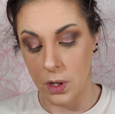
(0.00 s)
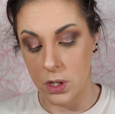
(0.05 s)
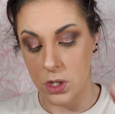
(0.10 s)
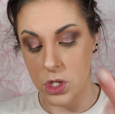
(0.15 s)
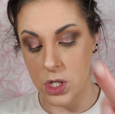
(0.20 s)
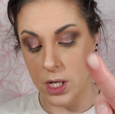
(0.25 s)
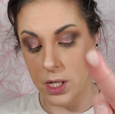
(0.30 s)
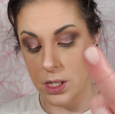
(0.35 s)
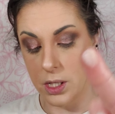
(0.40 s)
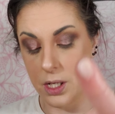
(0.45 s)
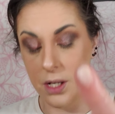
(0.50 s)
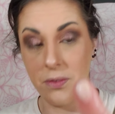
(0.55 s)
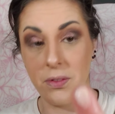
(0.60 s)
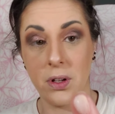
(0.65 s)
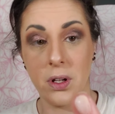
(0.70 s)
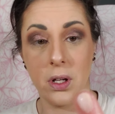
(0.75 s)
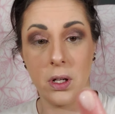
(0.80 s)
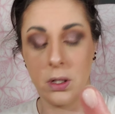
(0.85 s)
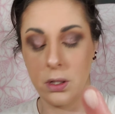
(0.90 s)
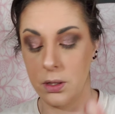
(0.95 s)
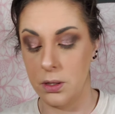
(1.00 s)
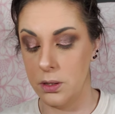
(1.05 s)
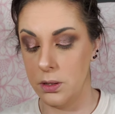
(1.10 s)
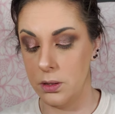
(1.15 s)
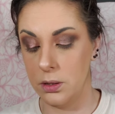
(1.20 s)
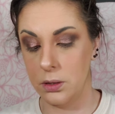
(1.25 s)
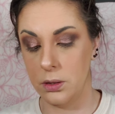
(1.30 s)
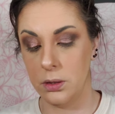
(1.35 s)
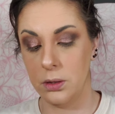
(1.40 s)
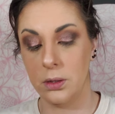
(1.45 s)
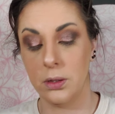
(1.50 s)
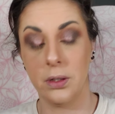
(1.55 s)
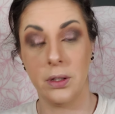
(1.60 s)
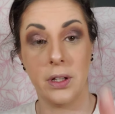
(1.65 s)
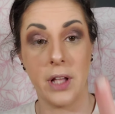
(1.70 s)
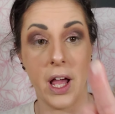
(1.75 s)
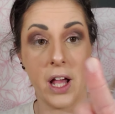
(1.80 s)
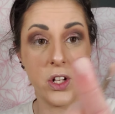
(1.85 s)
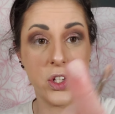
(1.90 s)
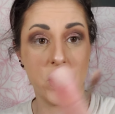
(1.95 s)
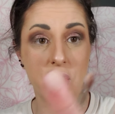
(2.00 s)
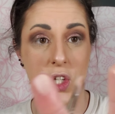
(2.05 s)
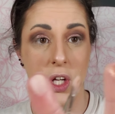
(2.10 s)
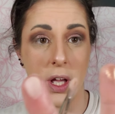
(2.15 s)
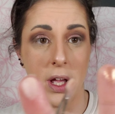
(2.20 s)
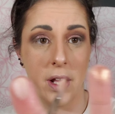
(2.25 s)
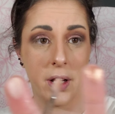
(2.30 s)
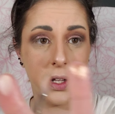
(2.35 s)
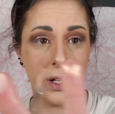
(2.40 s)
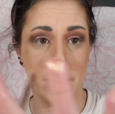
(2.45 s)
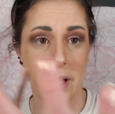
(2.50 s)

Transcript: Jen, Diva. That's Jen,